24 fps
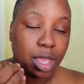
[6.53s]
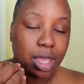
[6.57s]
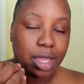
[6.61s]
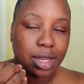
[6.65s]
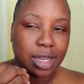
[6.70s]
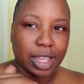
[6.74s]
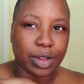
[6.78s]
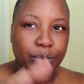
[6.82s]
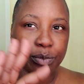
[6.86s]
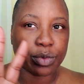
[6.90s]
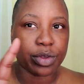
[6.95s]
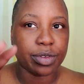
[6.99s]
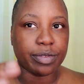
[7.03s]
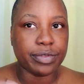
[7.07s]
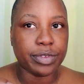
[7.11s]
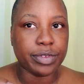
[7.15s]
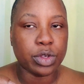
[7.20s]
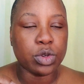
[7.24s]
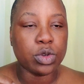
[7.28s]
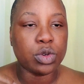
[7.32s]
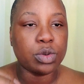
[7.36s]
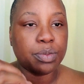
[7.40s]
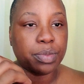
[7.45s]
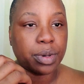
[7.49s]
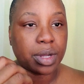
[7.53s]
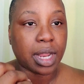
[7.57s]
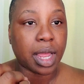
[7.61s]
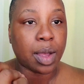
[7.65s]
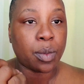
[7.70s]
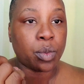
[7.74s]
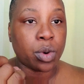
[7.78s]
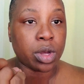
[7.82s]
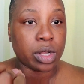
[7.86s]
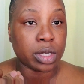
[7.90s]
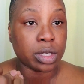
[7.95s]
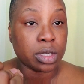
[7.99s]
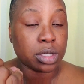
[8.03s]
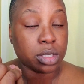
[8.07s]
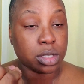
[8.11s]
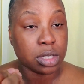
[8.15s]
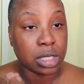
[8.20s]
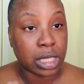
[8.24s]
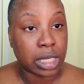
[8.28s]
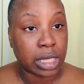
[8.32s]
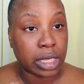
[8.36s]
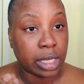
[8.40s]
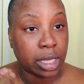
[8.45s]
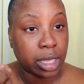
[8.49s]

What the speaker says: not review, but I want to see